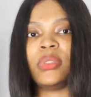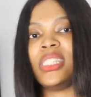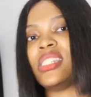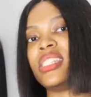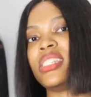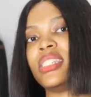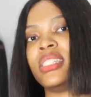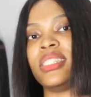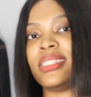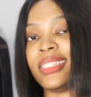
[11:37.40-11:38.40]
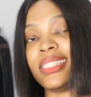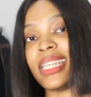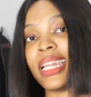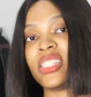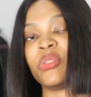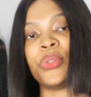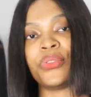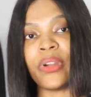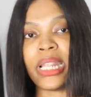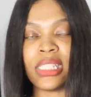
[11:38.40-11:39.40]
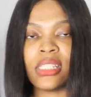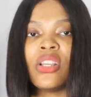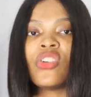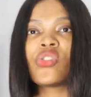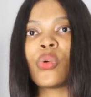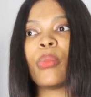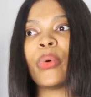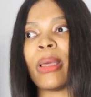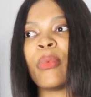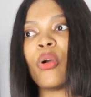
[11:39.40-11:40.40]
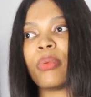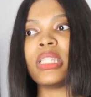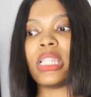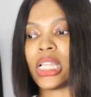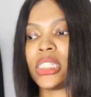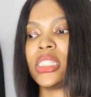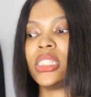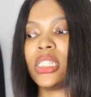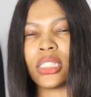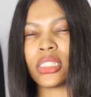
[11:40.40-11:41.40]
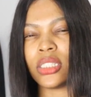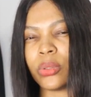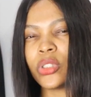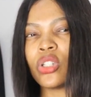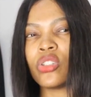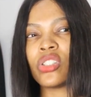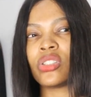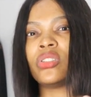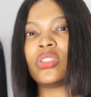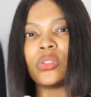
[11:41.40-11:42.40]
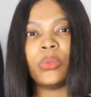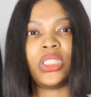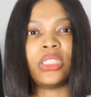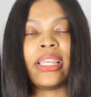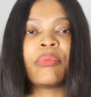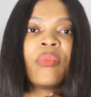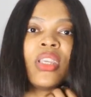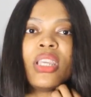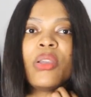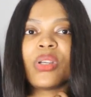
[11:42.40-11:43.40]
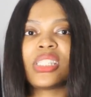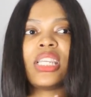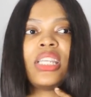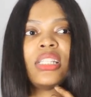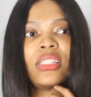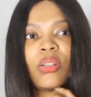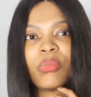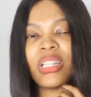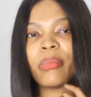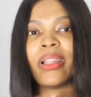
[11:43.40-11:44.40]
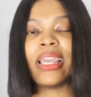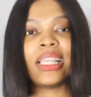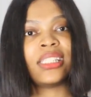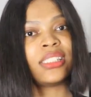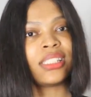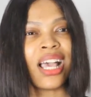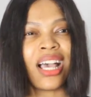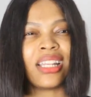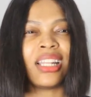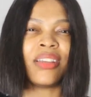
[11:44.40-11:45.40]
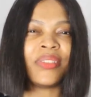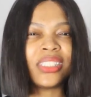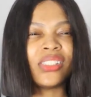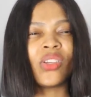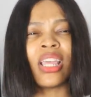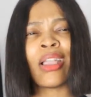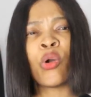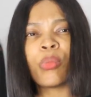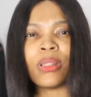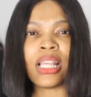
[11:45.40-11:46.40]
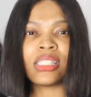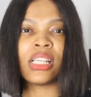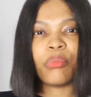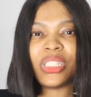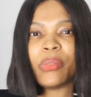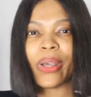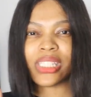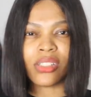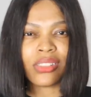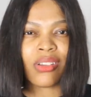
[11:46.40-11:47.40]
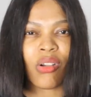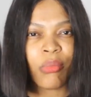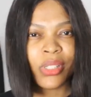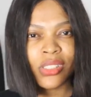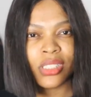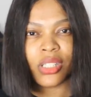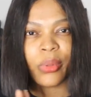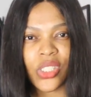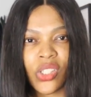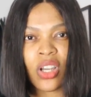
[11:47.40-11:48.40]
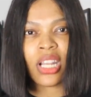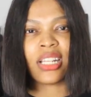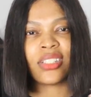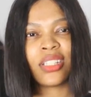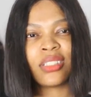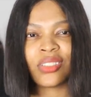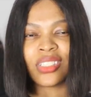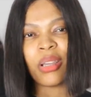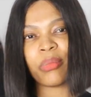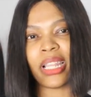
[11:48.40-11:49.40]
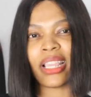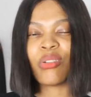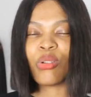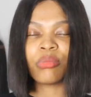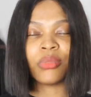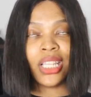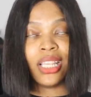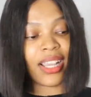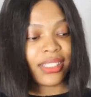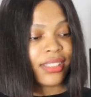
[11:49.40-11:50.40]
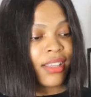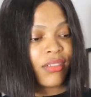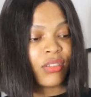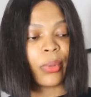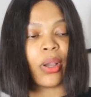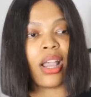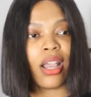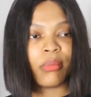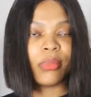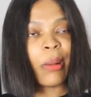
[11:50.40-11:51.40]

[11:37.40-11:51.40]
since they decided to be friends. So, but I'm hoping that the situation doesn't switch. Like, he was saying something about, like, it's sad and everything. So I hope that pity party doesn't come into the equation and it's not be like, oh, facts. I don't know, but I'm